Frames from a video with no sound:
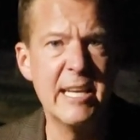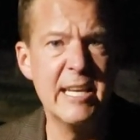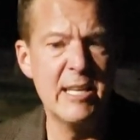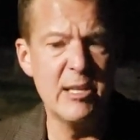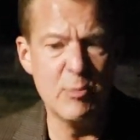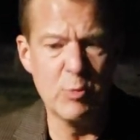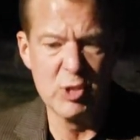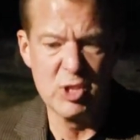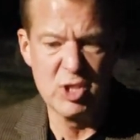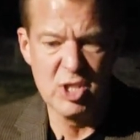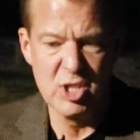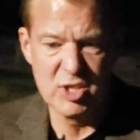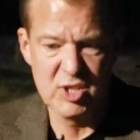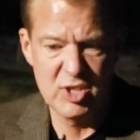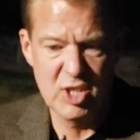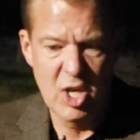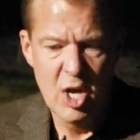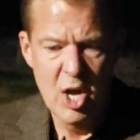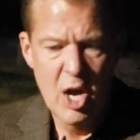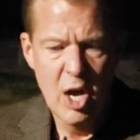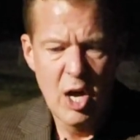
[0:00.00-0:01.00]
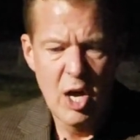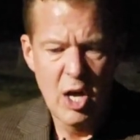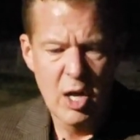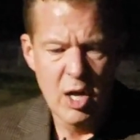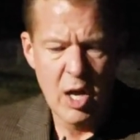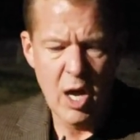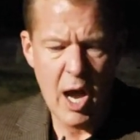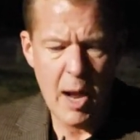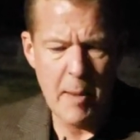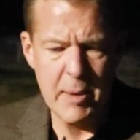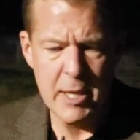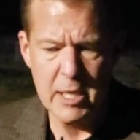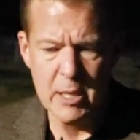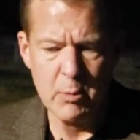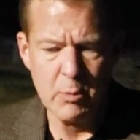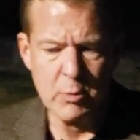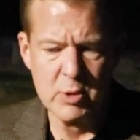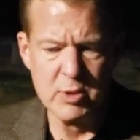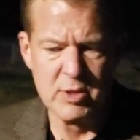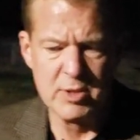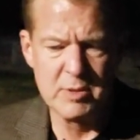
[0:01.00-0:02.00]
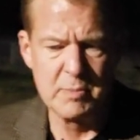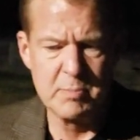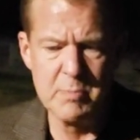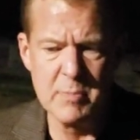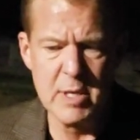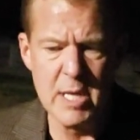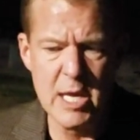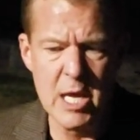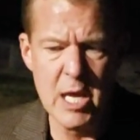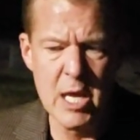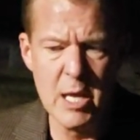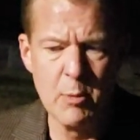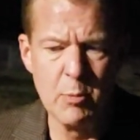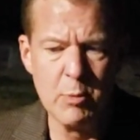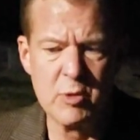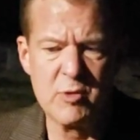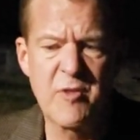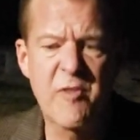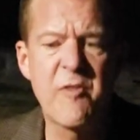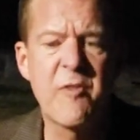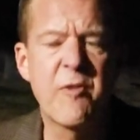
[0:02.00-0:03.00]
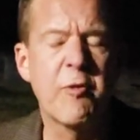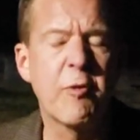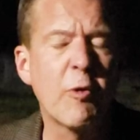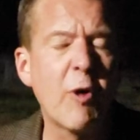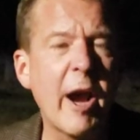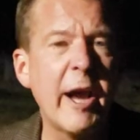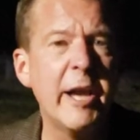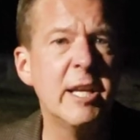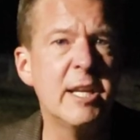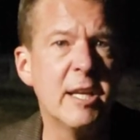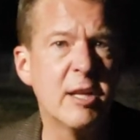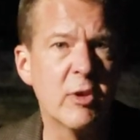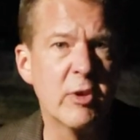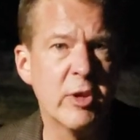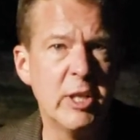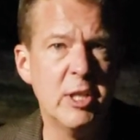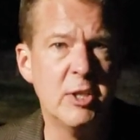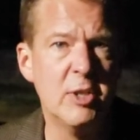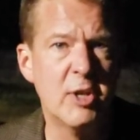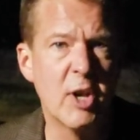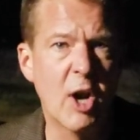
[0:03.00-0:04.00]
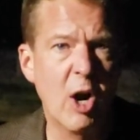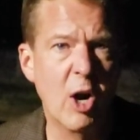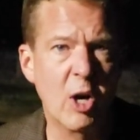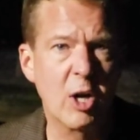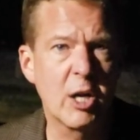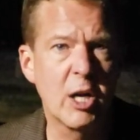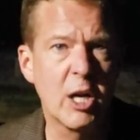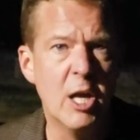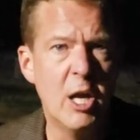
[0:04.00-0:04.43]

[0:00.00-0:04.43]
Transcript: And it was just, I mean, it was, it was frighteningly dark.